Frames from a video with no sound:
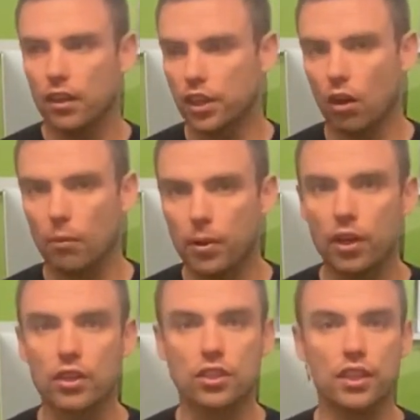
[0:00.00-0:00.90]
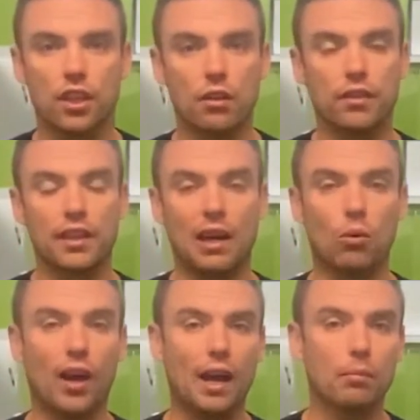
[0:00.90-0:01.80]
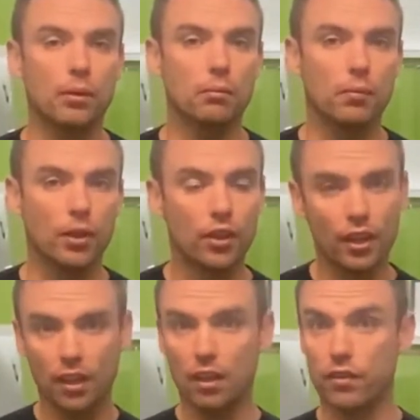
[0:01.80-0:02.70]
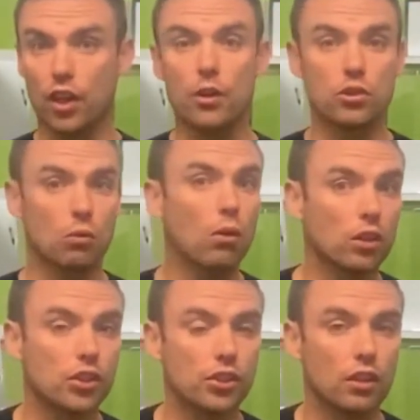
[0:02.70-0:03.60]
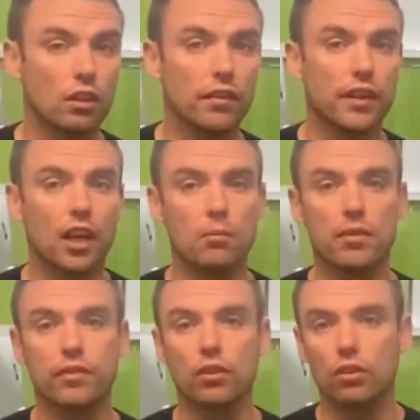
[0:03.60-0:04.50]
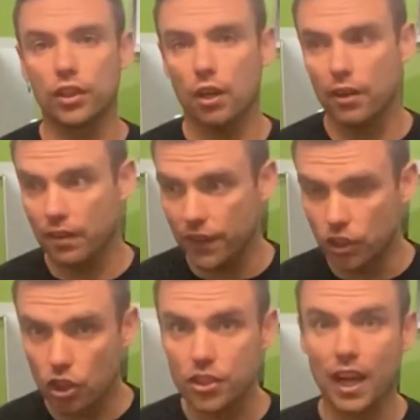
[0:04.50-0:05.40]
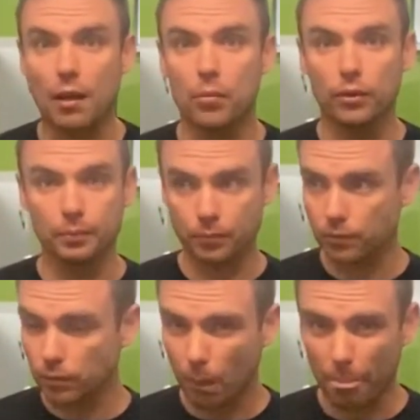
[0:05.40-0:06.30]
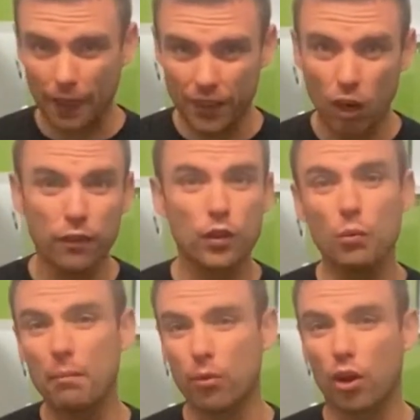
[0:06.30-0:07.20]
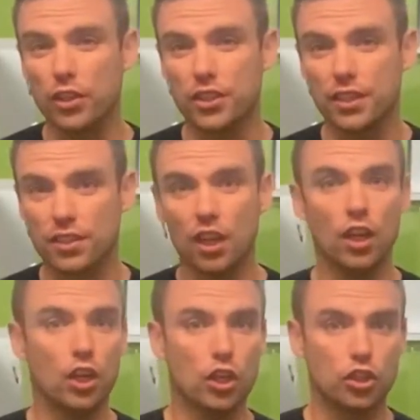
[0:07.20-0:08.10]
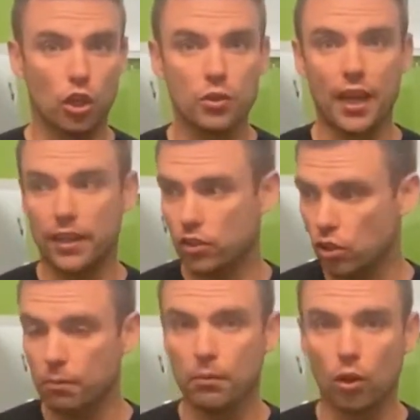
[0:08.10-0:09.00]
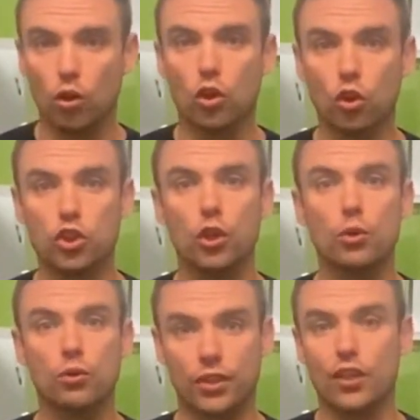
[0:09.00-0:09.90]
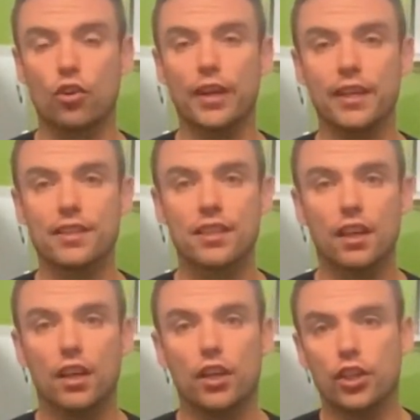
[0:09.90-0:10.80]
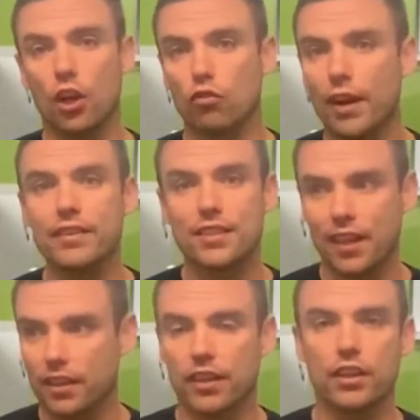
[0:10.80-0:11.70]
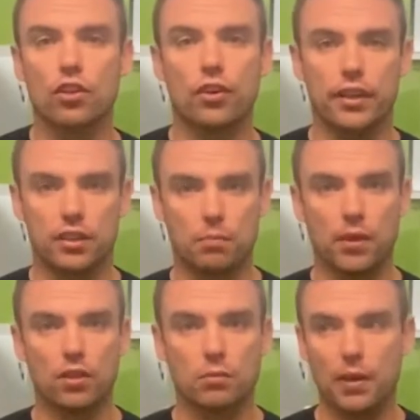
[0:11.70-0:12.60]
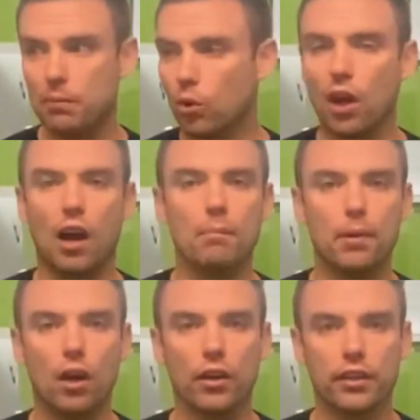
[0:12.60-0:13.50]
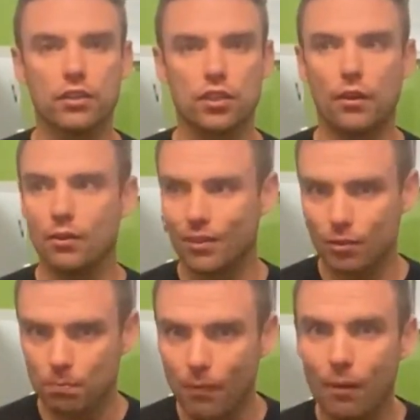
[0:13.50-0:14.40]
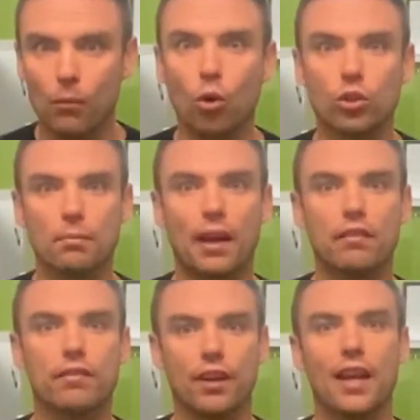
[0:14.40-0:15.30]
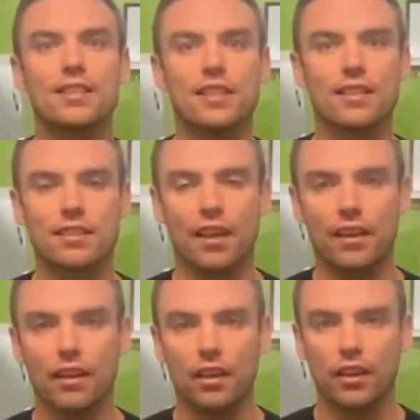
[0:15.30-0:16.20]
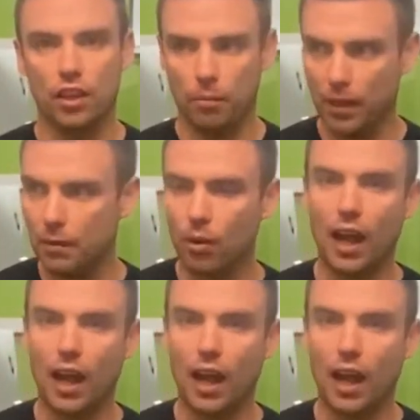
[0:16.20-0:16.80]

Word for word: You know, I personally don't think that will happen, but for those that watched the video before, you know, if it does happen, then often when prices do take a tumble or do decrease, you know, rents then can increase because people can't buy, and so there's more demand for lettings then. You know, people